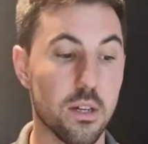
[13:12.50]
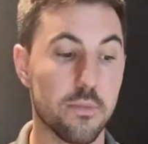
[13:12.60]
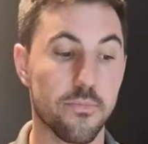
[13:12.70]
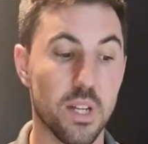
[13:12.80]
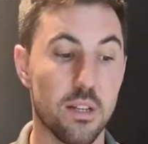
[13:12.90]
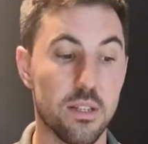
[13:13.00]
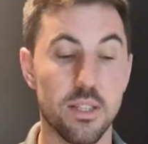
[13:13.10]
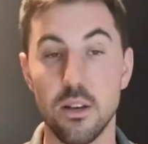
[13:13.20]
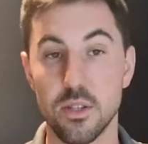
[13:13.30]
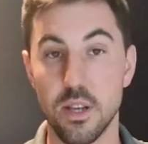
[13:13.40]

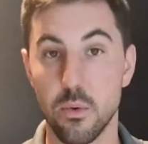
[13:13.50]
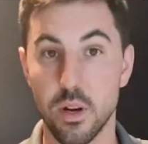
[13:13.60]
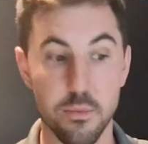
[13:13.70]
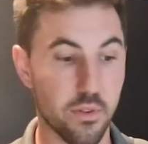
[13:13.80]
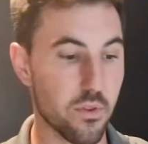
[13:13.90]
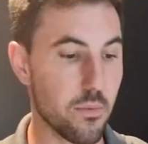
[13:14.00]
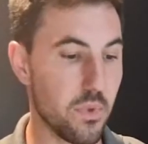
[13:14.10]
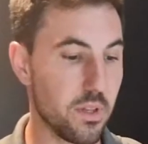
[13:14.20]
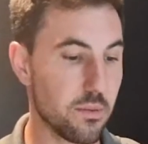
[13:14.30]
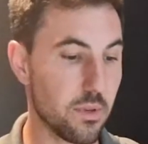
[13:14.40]
cells that were coming from
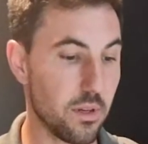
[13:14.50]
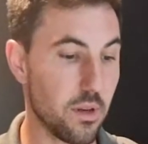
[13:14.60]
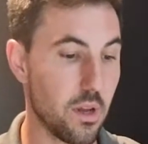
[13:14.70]
the spleen.